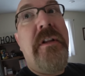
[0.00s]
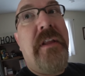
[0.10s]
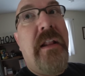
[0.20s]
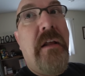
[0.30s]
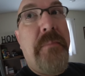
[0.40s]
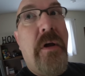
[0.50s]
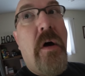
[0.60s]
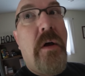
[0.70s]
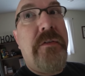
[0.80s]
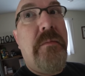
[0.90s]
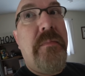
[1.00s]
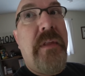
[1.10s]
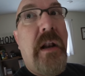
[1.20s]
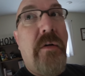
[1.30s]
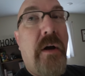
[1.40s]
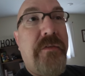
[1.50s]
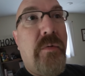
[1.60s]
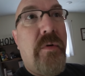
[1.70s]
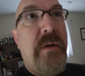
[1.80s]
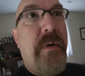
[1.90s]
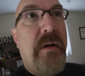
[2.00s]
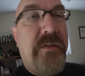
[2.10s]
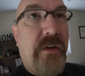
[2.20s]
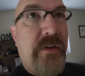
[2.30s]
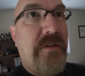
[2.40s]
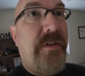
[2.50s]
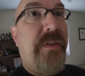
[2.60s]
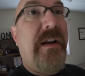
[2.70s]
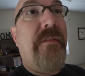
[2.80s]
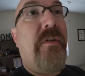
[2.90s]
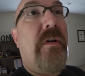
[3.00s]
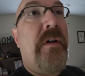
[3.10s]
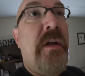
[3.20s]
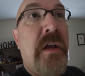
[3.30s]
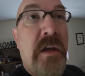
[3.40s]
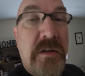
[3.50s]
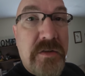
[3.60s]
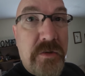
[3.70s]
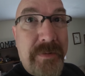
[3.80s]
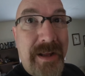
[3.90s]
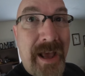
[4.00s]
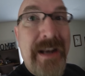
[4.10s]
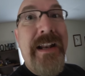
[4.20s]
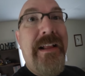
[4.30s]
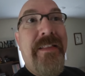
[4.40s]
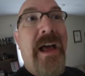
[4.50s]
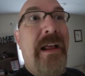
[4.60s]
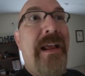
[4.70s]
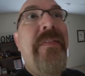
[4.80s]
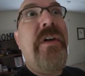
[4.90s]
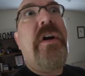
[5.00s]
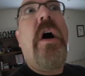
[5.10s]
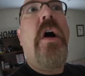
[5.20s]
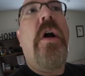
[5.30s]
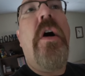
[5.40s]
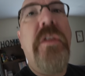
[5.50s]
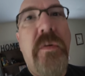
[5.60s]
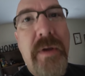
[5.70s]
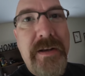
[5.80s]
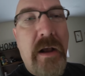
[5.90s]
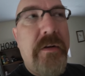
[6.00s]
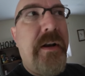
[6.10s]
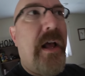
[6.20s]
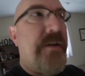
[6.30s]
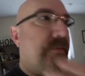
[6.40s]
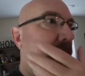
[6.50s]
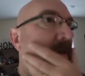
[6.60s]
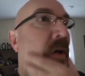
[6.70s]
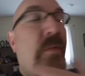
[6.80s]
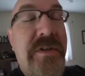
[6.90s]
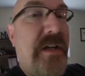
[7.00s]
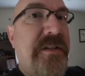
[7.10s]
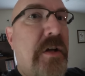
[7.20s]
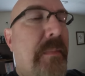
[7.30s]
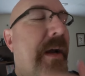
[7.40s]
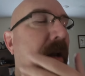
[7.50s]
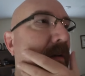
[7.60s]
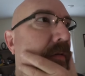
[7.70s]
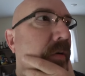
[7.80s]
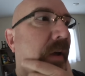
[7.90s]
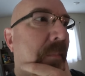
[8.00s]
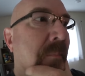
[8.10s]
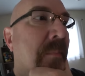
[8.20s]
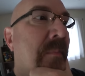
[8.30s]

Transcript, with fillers: it, then that'd be awesome. And then I don't have to worry about it, because I was actually thinking of going to be editing that in the car on the way down to Nashville, which I still might. I don't know yet.